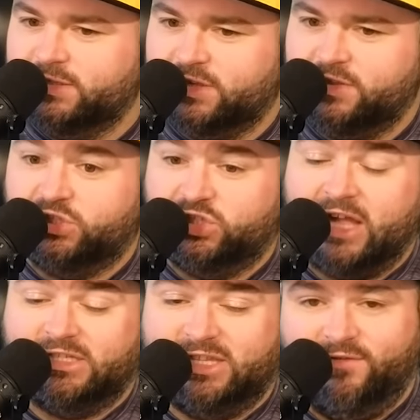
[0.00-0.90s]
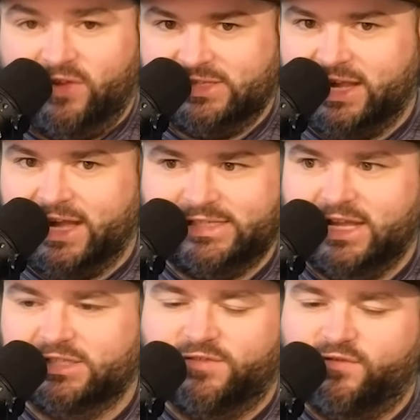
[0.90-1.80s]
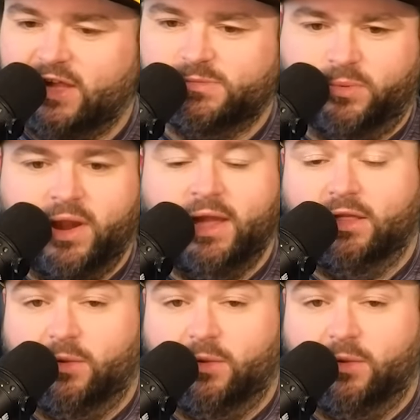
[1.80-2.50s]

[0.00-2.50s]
of this Jazz defense, like I said, is the fast break.